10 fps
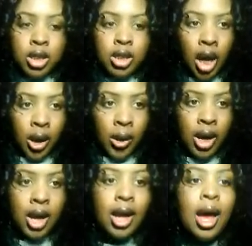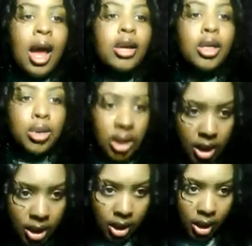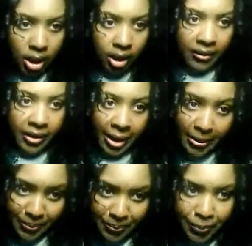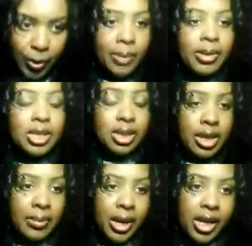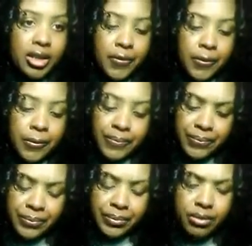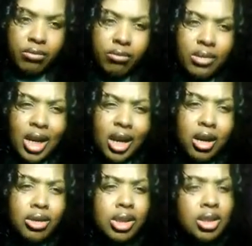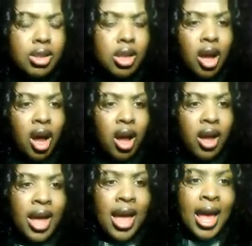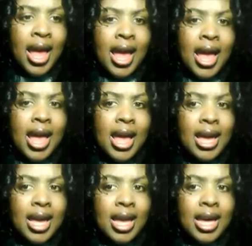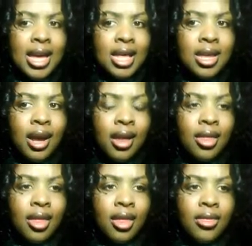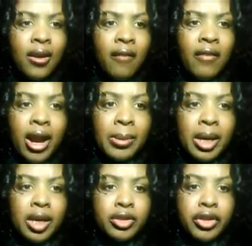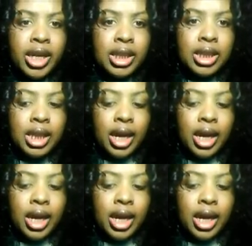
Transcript: So I go to the salon, right? On the day of my interview. I go to the salon, and the environment is crazy.